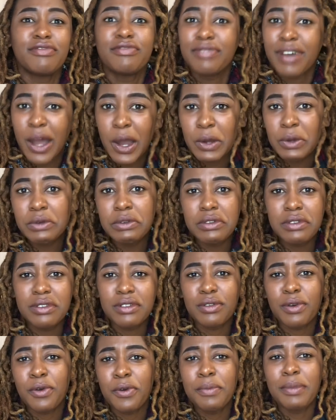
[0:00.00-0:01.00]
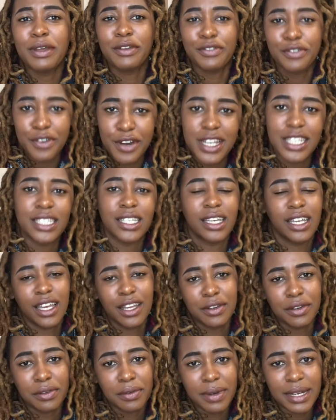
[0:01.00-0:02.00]
Found all my friends
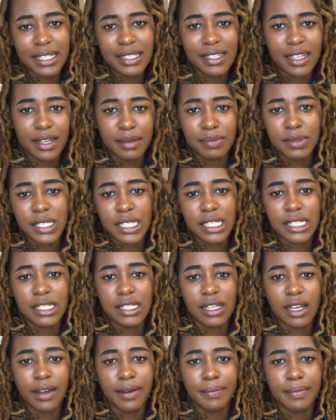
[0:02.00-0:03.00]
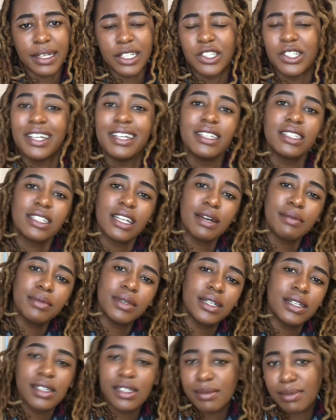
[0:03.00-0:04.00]
again on WhatsApp since I changed
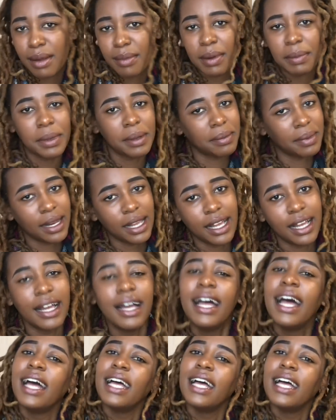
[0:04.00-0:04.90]
numbers, blah, blah, blah, blah.